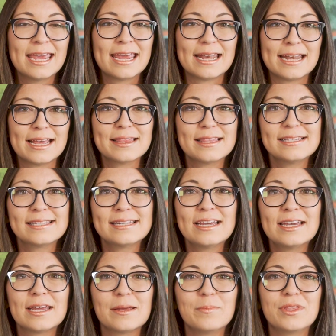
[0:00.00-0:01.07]
and at this
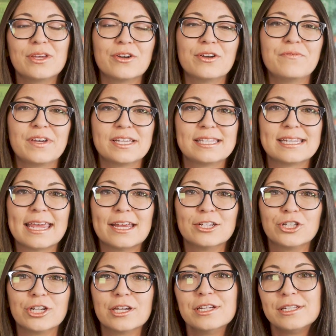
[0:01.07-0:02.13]
time, their
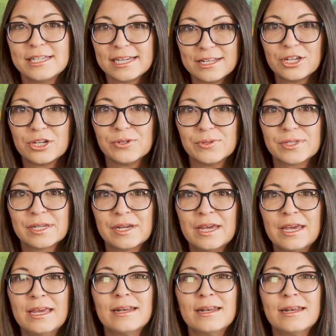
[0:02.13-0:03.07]
investigation continues.